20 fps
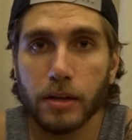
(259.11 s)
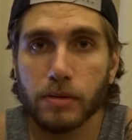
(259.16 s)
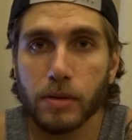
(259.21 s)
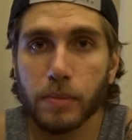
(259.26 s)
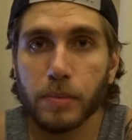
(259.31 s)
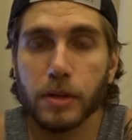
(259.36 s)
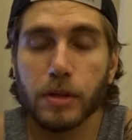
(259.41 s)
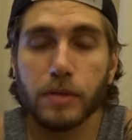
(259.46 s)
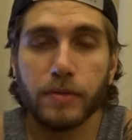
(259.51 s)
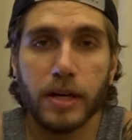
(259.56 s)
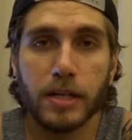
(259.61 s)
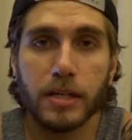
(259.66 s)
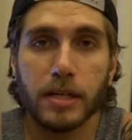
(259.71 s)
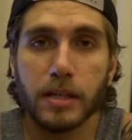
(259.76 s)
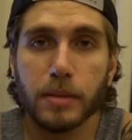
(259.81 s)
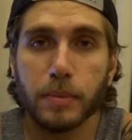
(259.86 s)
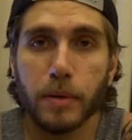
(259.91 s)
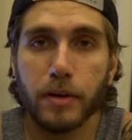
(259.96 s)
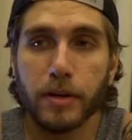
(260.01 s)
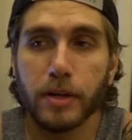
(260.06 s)
something you've actually
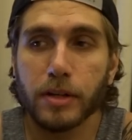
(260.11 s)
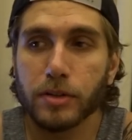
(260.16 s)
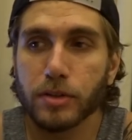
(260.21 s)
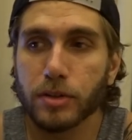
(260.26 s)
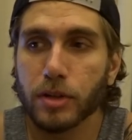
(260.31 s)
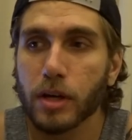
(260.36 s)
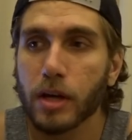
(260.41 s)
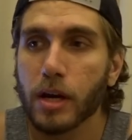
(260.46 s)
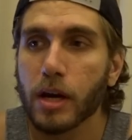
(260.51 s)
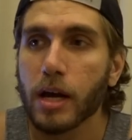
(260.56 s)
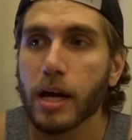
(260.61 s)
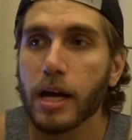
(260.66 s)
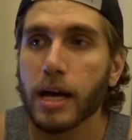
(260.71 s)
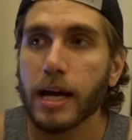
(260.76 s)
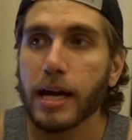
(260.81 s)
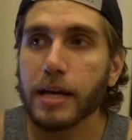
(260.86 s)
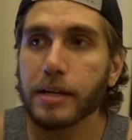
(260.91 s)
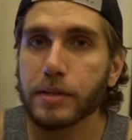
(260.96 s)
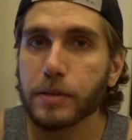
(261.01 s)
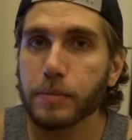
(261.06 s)
experienced.
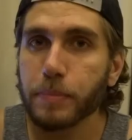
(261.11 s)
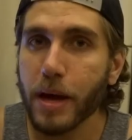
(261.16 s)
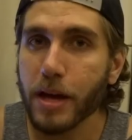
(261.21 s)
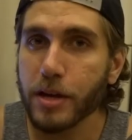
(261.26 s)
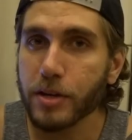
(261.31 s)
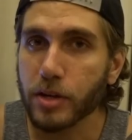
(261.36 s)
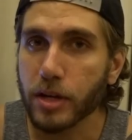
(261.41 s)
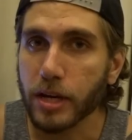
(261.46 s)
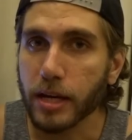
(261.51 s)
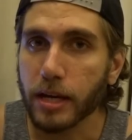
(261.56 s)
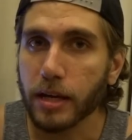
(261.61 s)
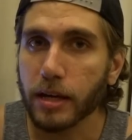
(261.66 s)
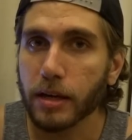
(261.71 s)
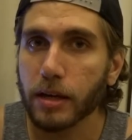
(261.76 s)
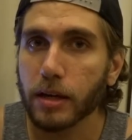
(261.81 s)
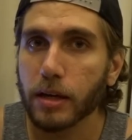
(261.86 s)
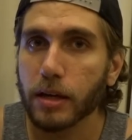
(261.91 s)
Especially,